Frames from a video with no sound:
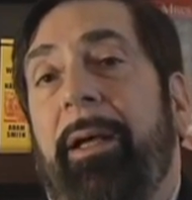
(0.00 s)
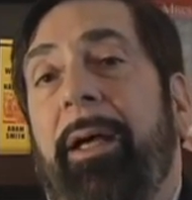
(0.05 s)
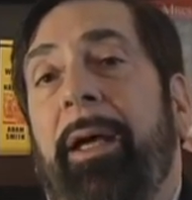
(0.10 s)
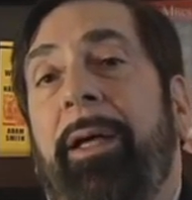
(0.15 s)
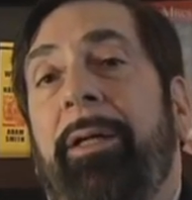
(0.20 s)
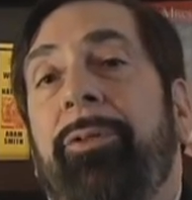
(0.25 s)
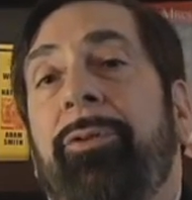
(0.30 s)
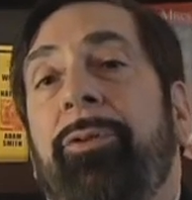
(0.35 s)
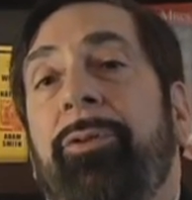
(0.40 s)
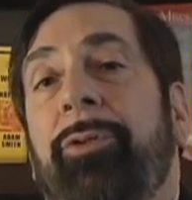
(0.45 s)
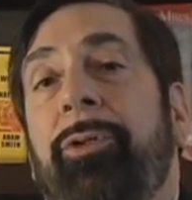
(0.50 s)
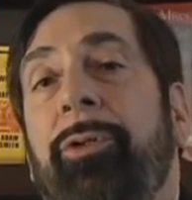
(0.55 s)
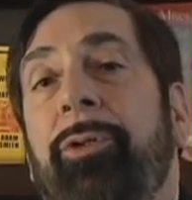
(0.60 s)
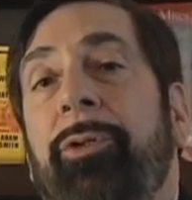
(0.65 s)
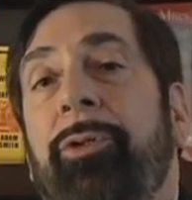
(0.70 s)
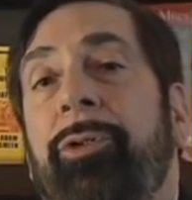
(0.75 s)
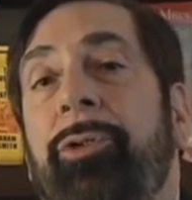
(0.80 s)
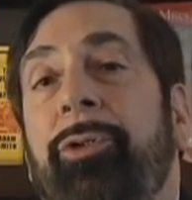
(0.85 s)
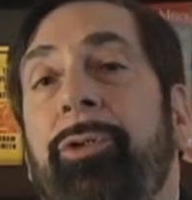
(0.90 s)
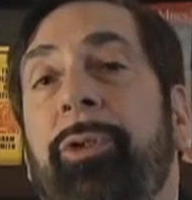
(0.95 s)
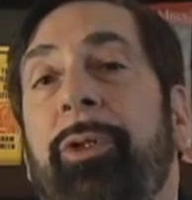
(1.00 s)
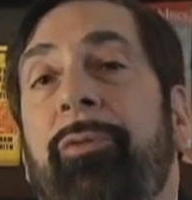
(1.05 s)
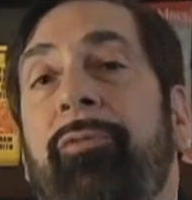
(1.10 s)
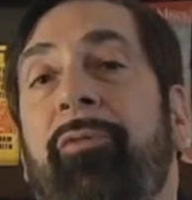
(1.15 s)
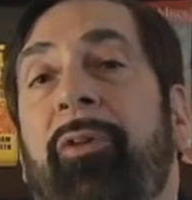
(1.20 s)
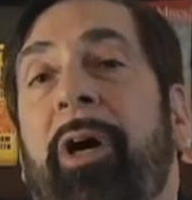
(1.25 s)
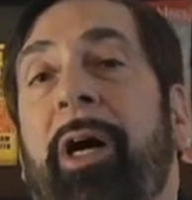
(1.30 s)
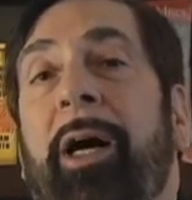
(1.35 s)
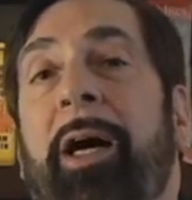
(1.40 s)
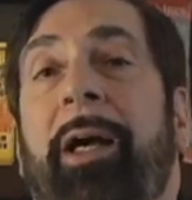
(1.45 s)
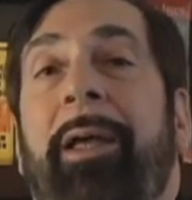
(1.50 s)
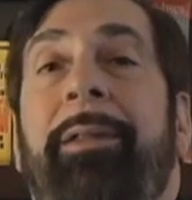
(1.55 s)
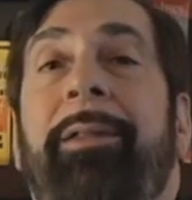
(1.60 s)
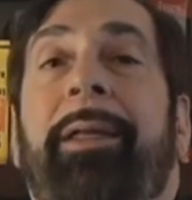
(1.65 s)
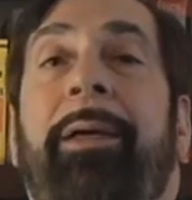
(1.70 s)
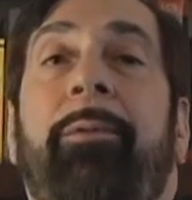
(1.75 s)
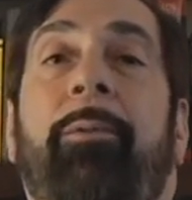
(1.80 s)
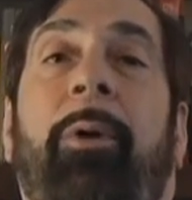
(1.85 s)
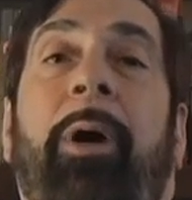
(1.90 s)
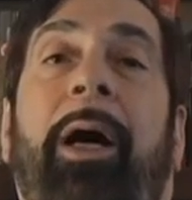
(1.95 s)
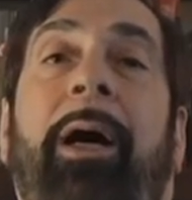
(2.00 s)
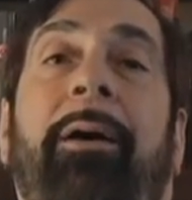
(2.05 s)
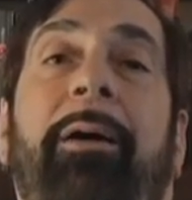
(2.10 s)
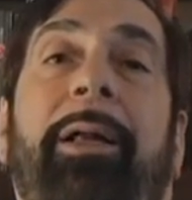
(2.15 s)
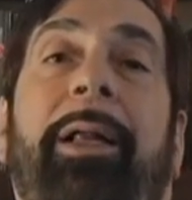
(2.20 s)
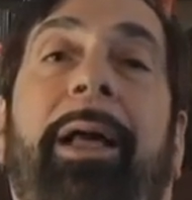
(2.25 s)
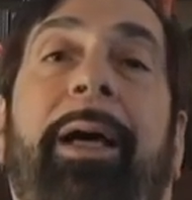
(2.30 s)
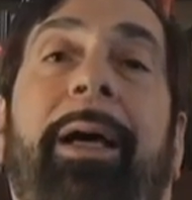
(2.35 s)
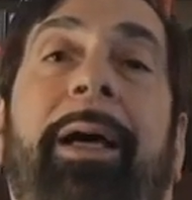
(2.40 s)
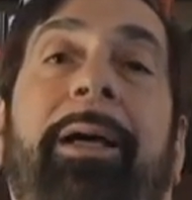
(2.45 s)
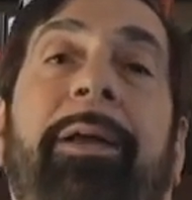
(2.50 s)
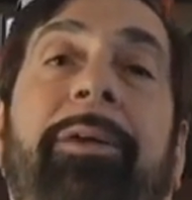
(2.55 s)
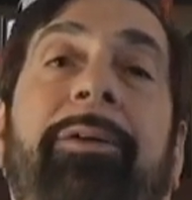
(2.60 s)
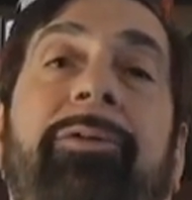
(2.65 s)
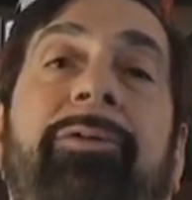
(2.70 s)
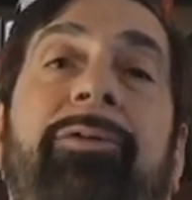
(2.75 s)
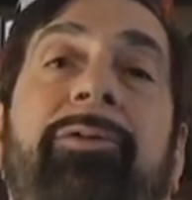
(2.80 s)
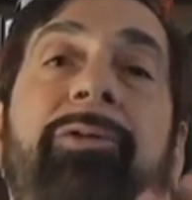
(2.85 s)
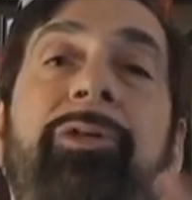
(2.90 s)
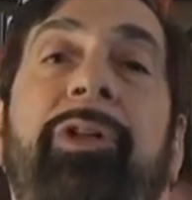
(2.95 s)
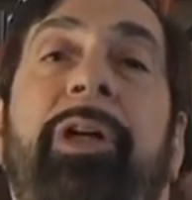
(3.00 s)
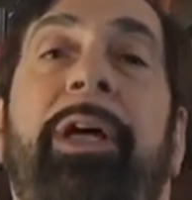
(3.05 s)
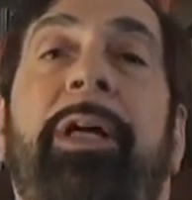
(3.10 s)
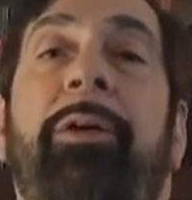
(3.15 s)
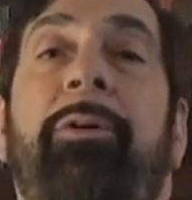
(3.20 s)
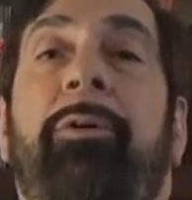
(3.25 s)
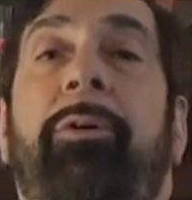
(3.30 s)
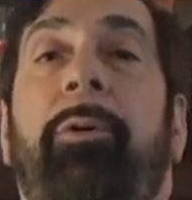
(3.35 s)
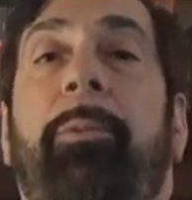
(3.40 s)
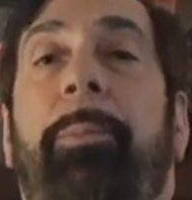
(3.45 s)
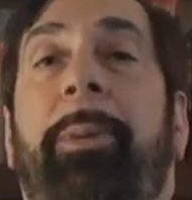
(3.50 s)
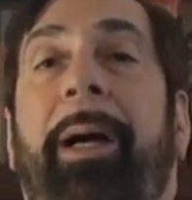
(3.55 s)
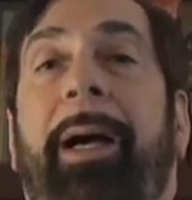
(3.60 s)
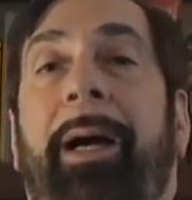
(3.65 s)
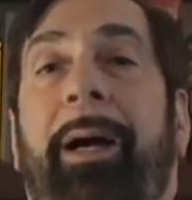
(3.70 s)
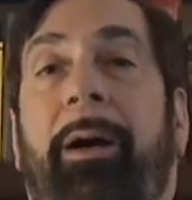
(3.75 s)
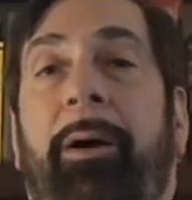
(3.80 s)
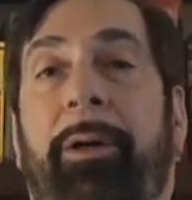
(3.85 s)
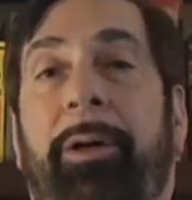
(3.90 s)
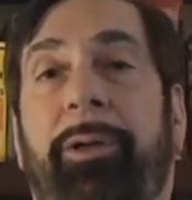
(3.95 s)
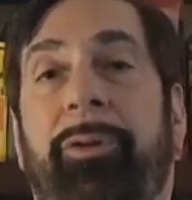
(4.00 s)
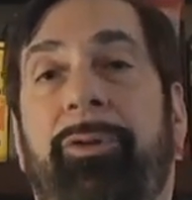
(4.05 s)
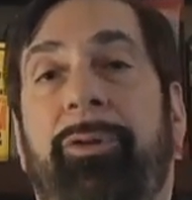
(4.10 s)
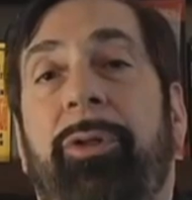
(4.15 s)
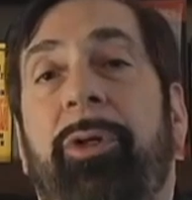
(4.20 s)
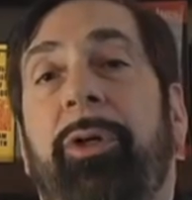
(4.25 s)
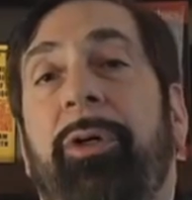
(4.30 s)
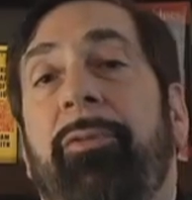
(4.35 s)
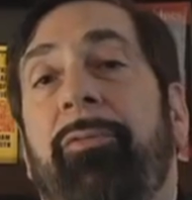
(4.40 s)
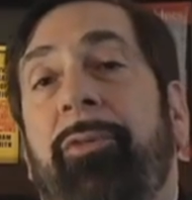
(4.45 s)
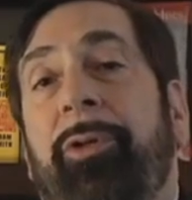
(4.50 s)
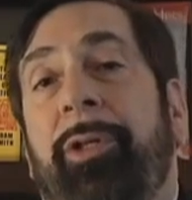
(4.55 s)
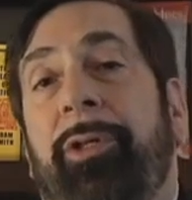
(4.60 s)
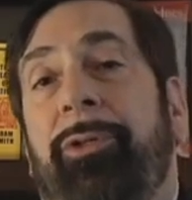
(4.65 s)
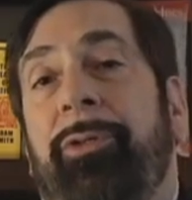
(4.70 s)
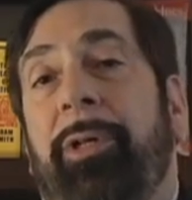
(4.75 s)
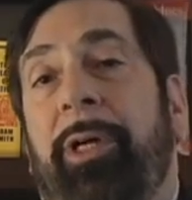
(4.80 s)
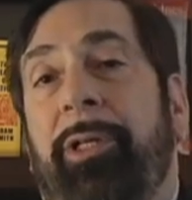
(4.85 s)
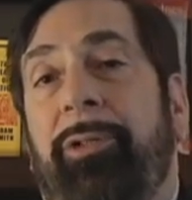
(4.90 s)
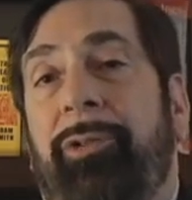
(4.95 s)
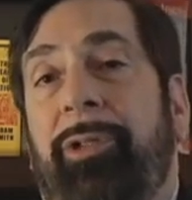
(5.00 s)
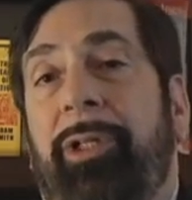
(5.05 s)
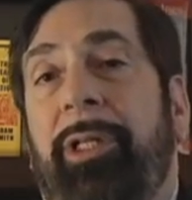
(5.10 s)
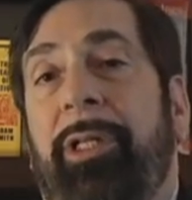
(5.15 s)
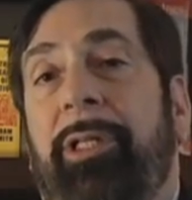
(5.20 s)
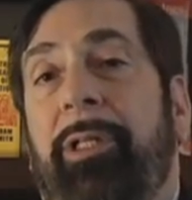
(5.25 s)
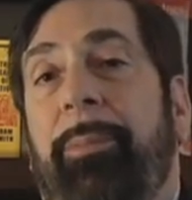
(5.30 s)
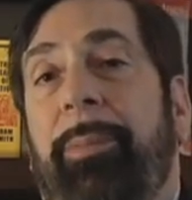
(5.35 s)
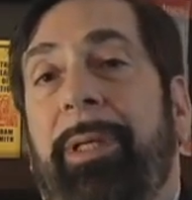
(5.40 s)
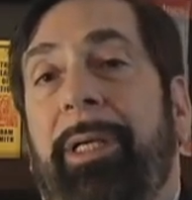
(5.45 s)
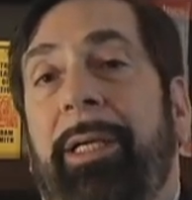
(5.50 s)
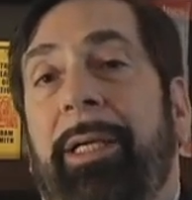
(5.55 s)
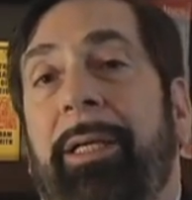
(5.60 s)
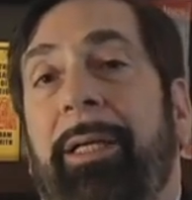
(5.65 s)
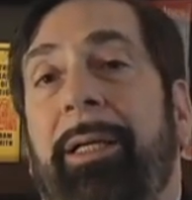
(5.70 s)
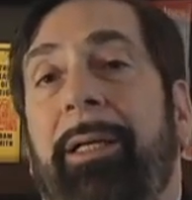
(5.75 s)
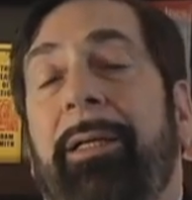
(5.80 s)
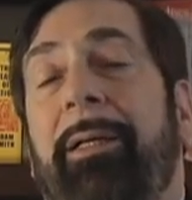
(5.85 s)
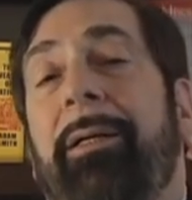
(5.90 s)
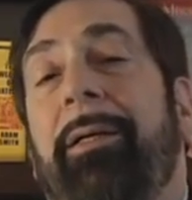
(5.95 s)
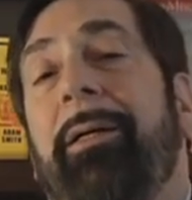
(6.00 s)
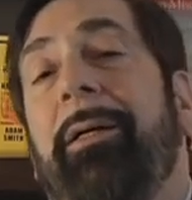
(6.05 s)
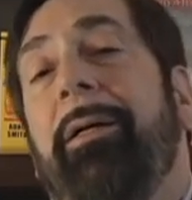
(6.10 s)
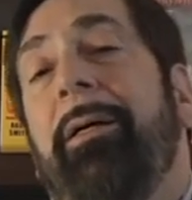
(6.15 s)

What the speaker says: And you'll usually find that while it has general powers for the trustee at the beginning,